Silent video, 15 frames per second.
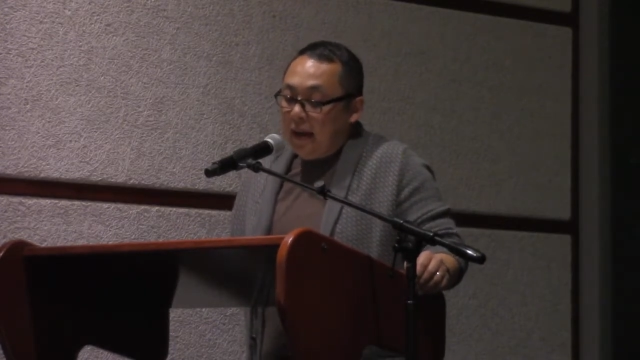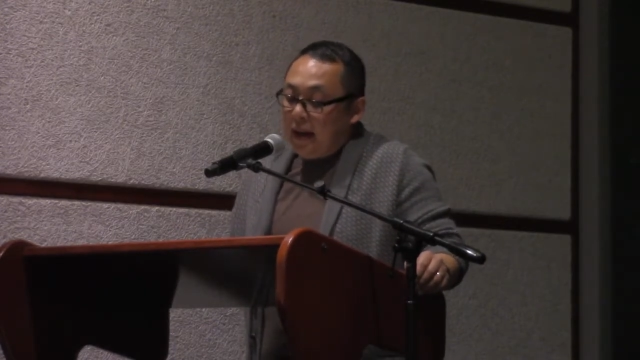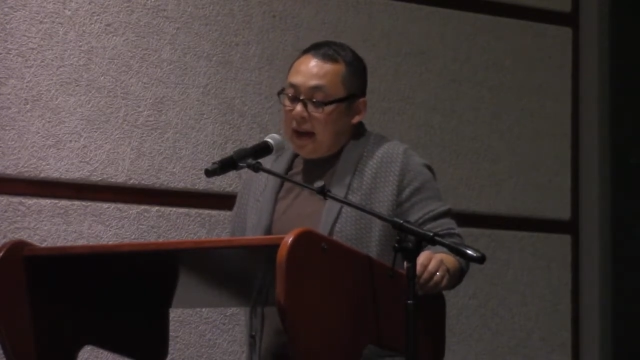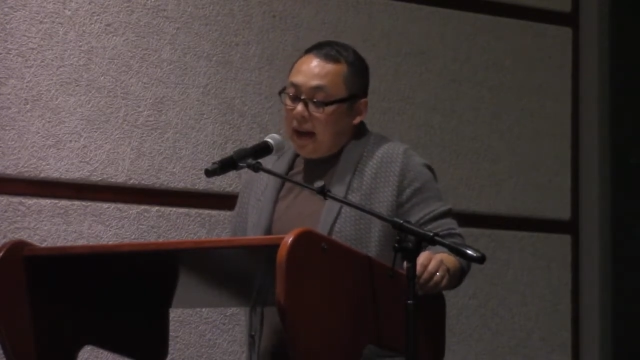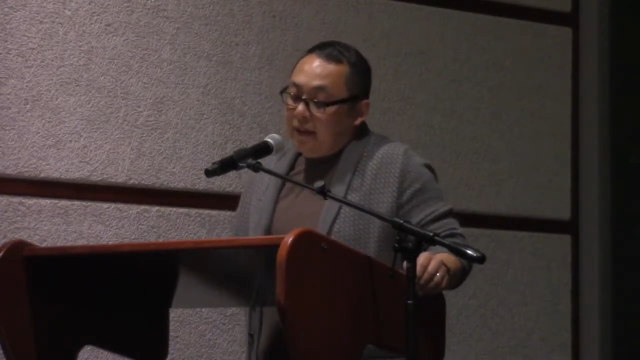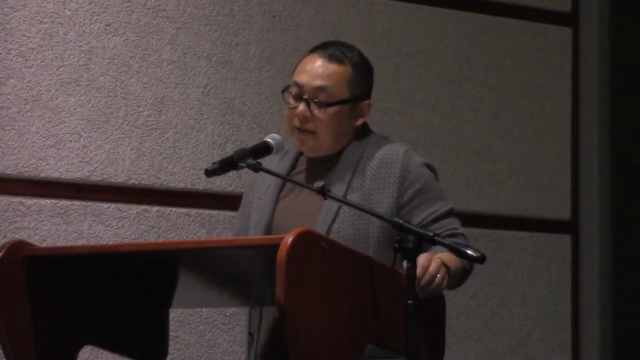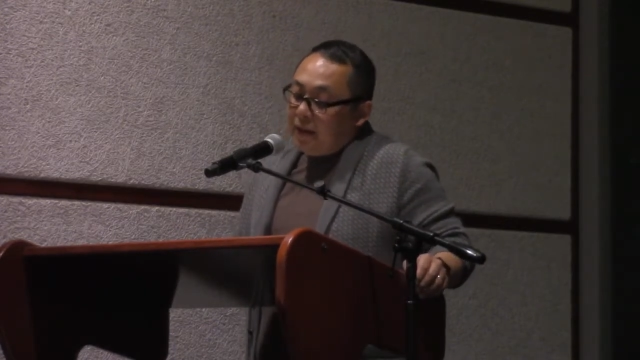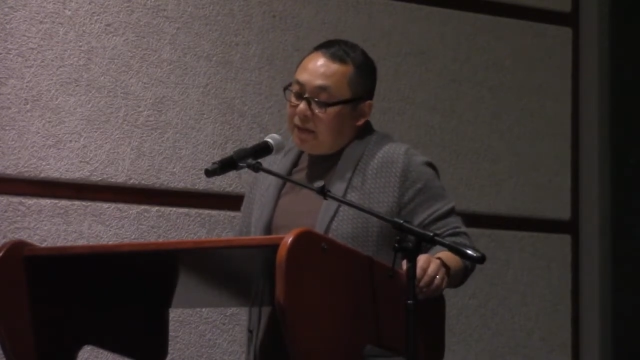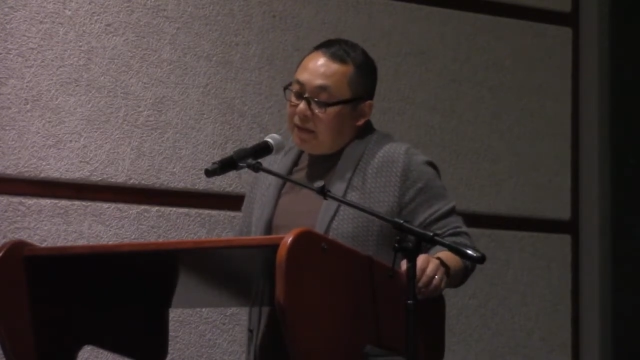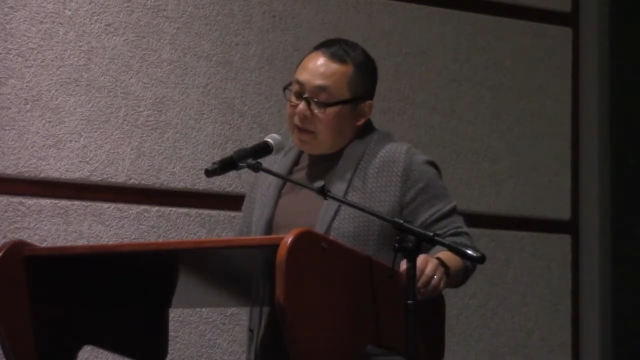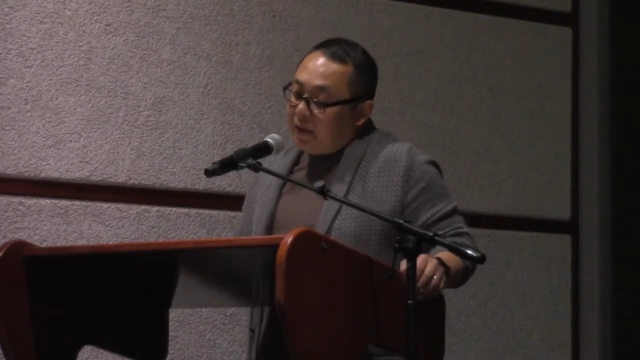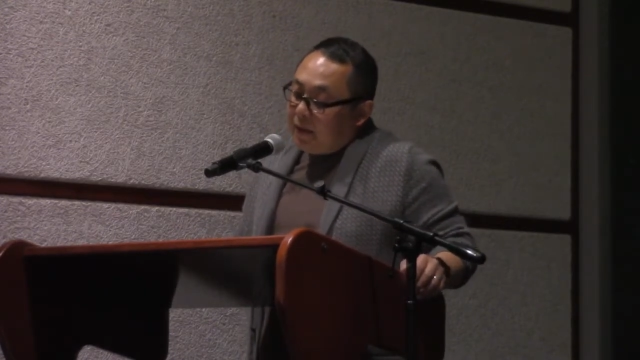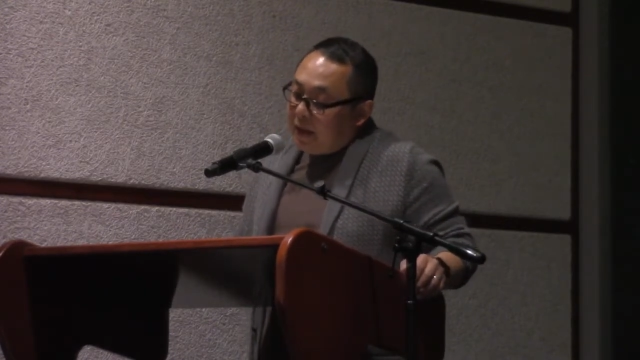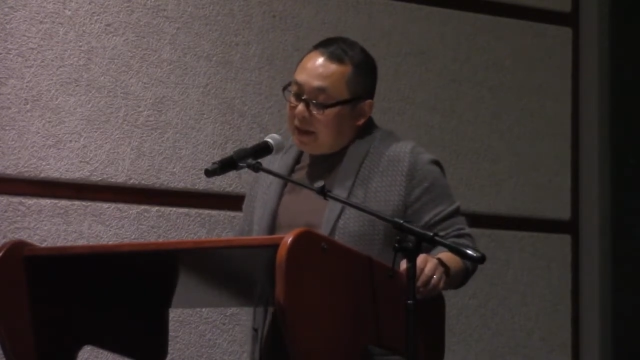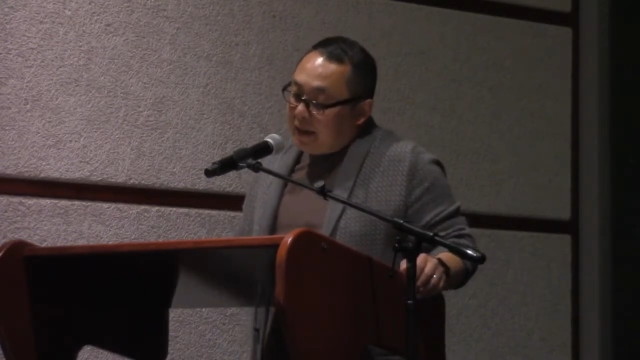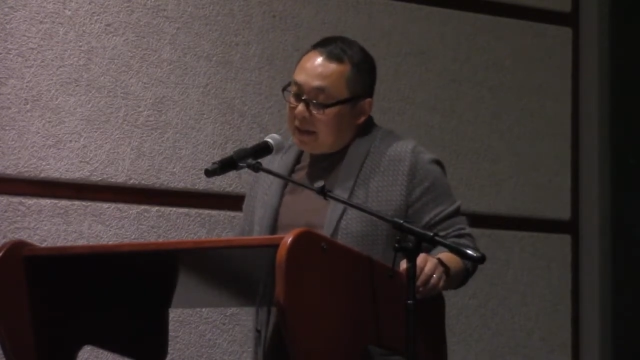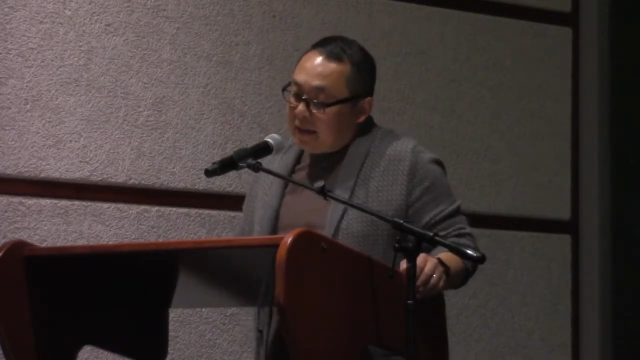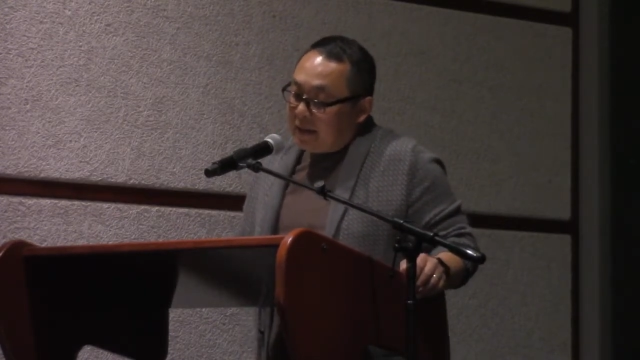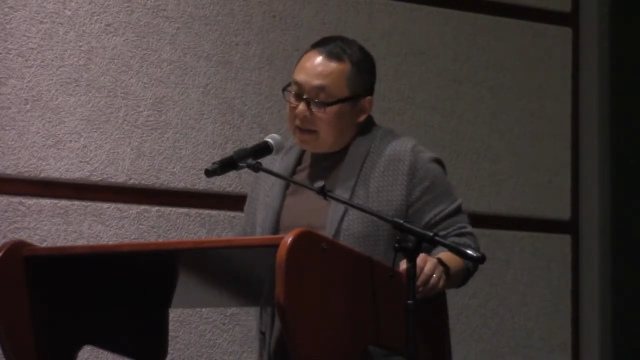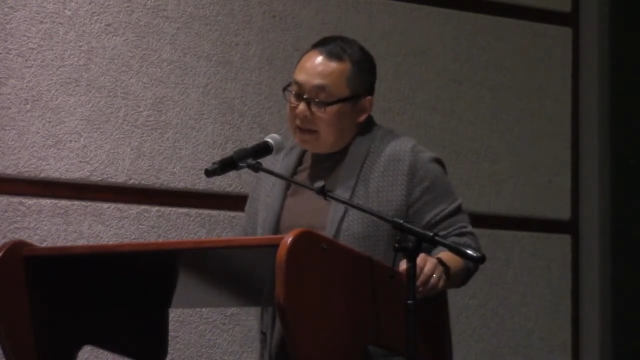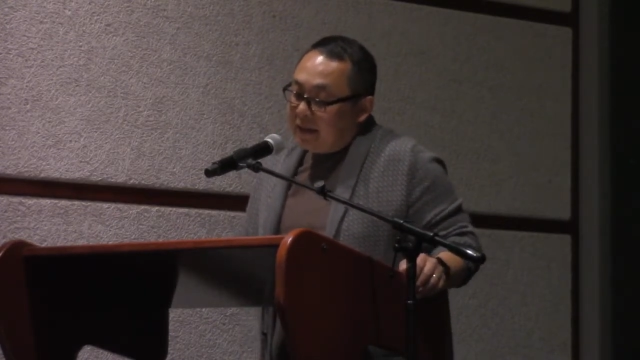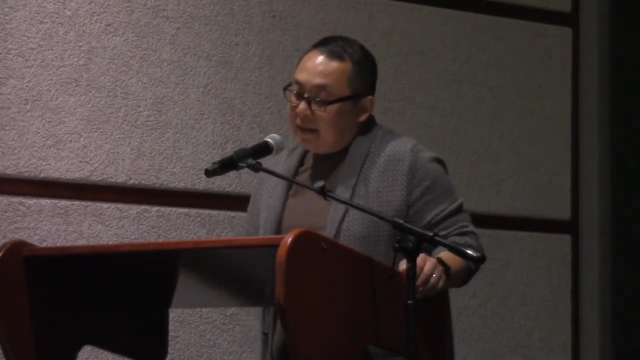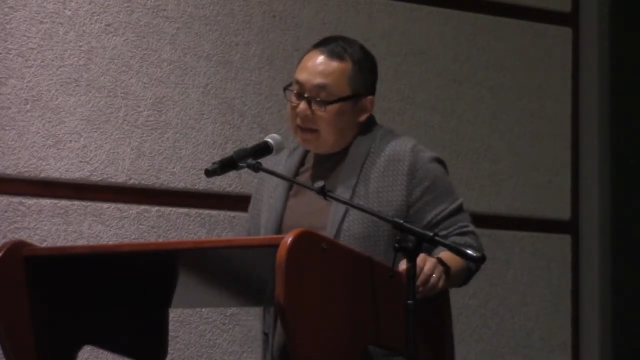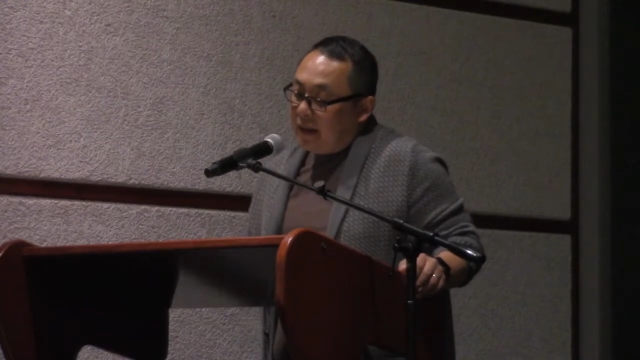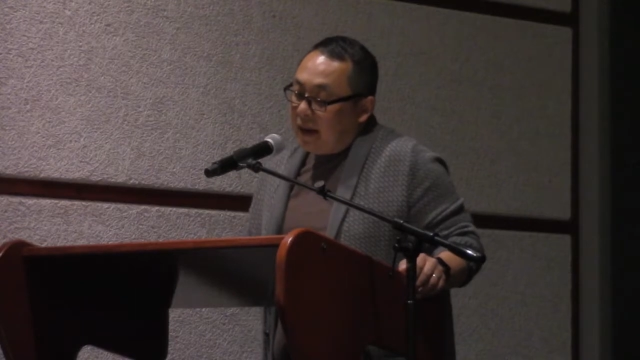Every few years,